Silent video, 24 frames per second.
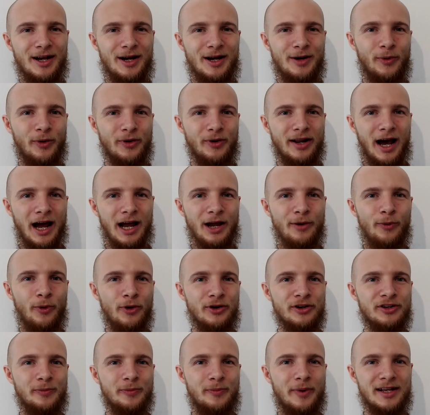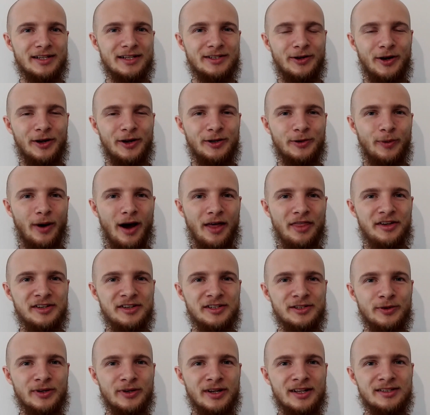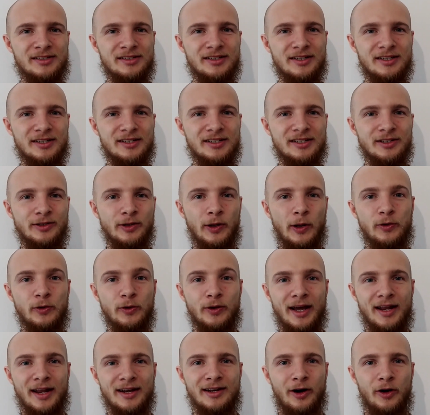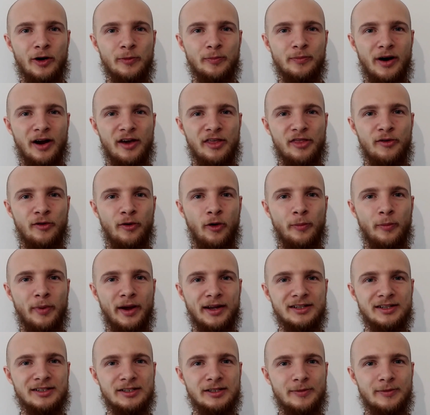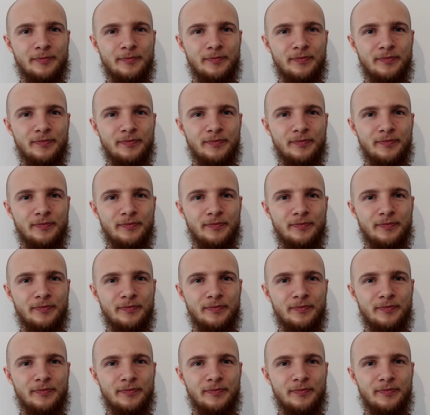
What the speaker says: What I want to pass on to other students is not to get down by throwbacks.